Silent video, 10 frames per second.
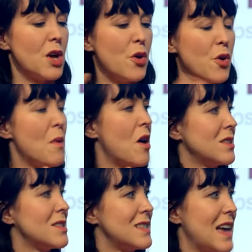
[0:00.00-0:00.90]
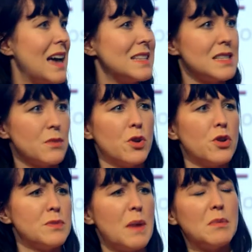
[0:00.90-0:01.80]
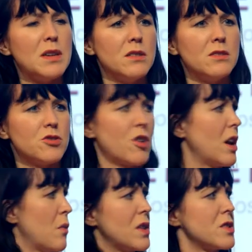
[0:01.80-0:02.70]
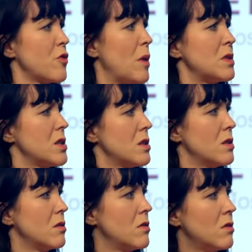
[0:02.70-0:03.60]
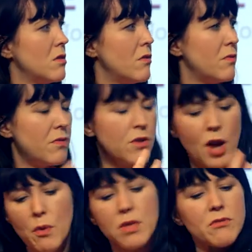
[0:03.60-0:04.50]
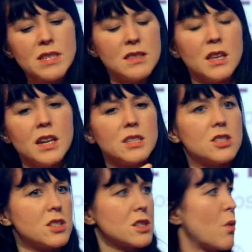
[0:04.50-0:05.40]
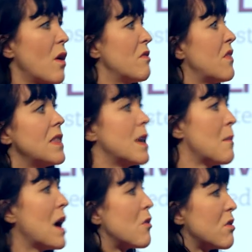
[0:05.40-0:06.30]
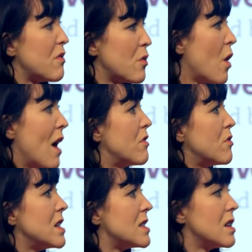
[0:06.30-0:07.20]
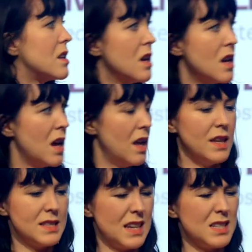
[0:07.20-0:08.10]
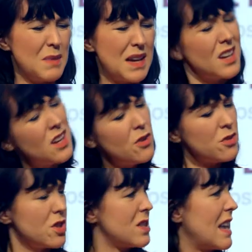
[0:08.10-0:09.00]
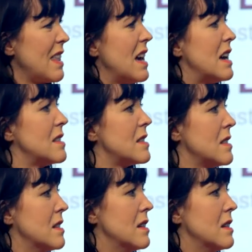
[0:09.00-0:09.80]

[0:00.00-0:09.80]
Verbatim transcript: who am I to say to someone who's maybe struggling with a script for no other reason than it just doesn't quite fit in their mouth for whatever reason, and they're saying to me, can I not just say this?